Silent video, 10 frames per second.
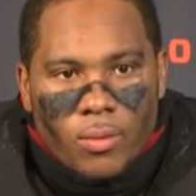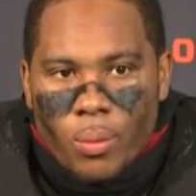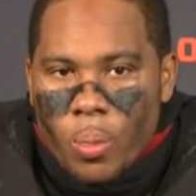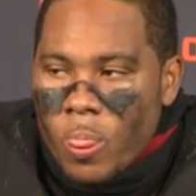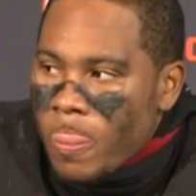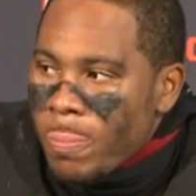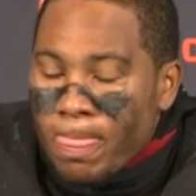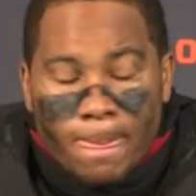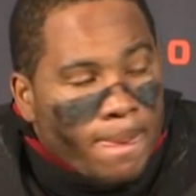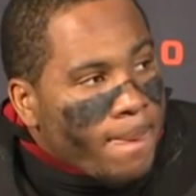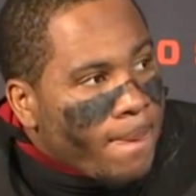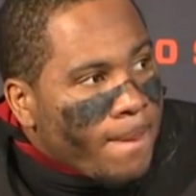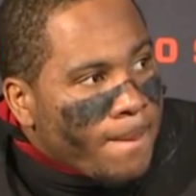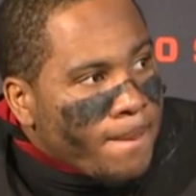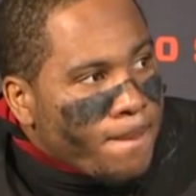You mentioned Storm.
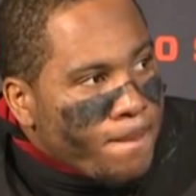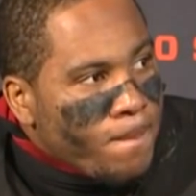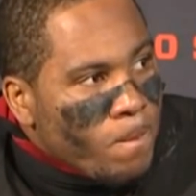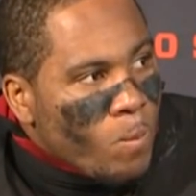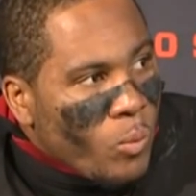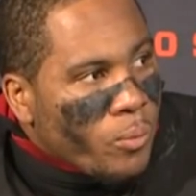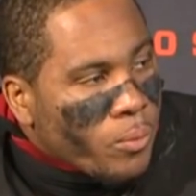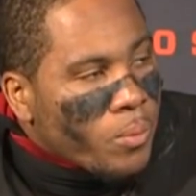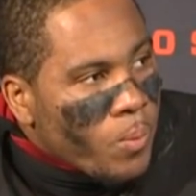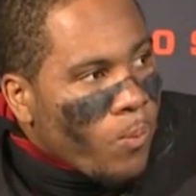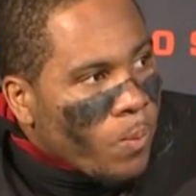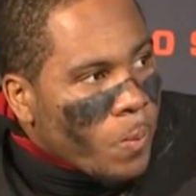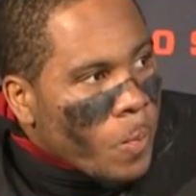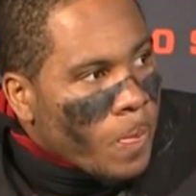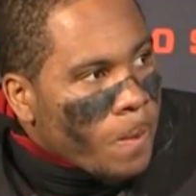Obviously, he got the scoring
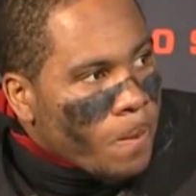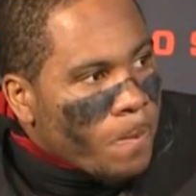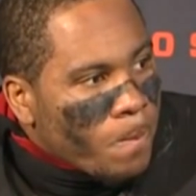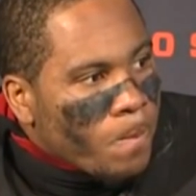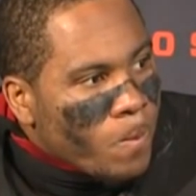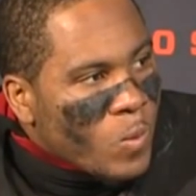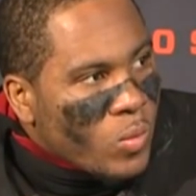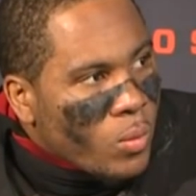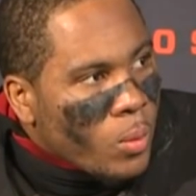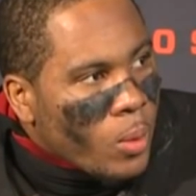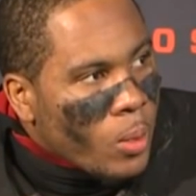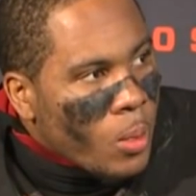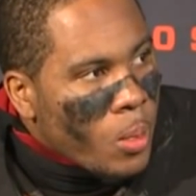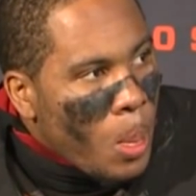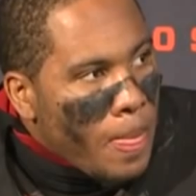started. When you see him
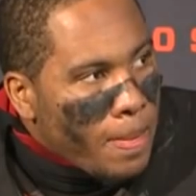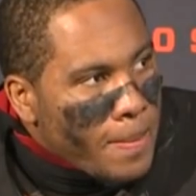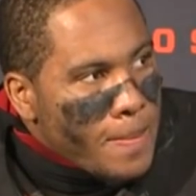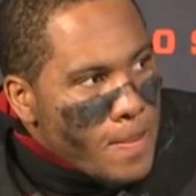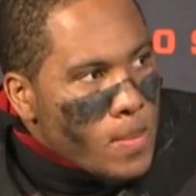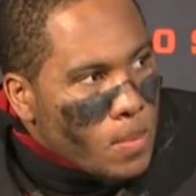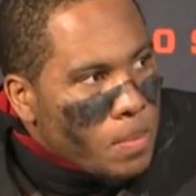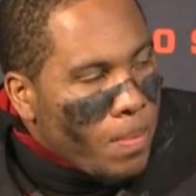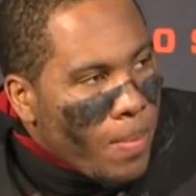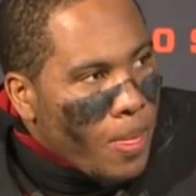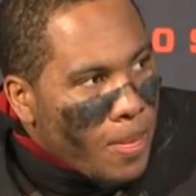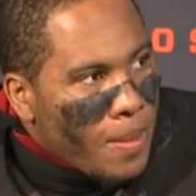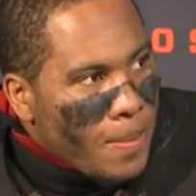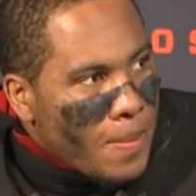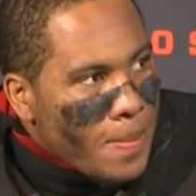break open one, are you
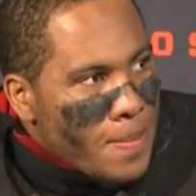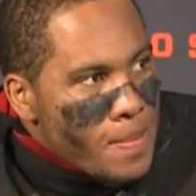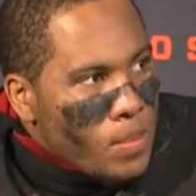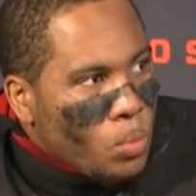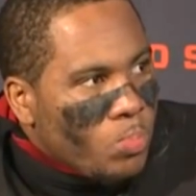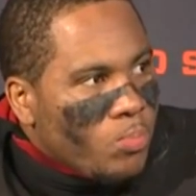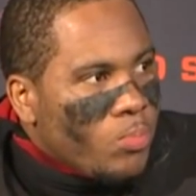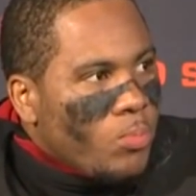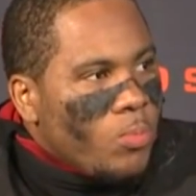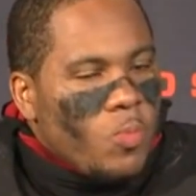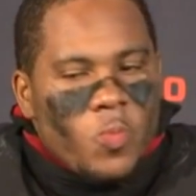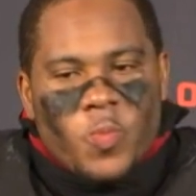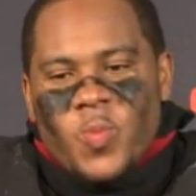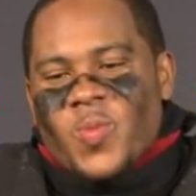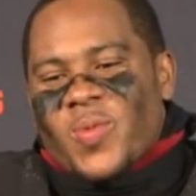thinking, like, oh, man, I need
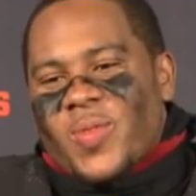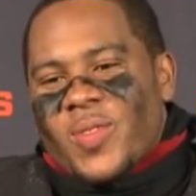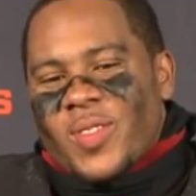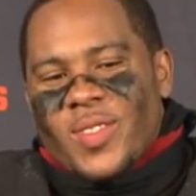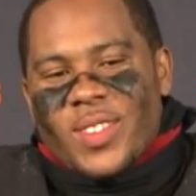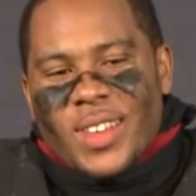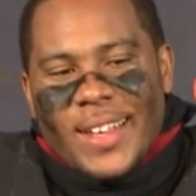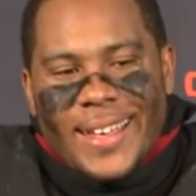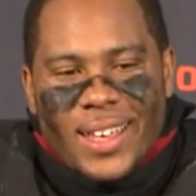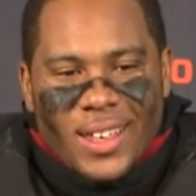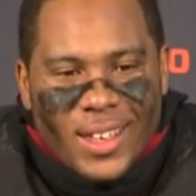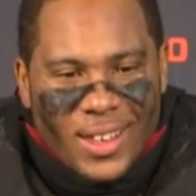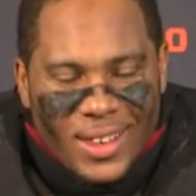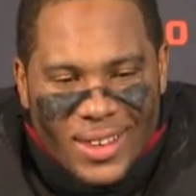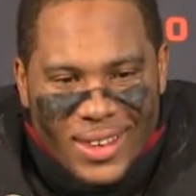to get one now too, or I
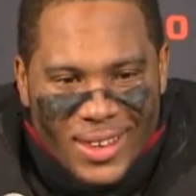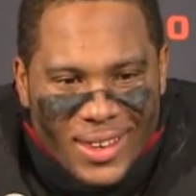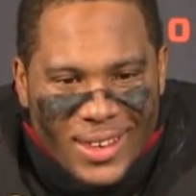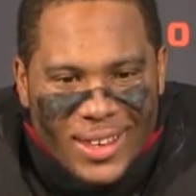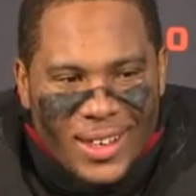can't get one.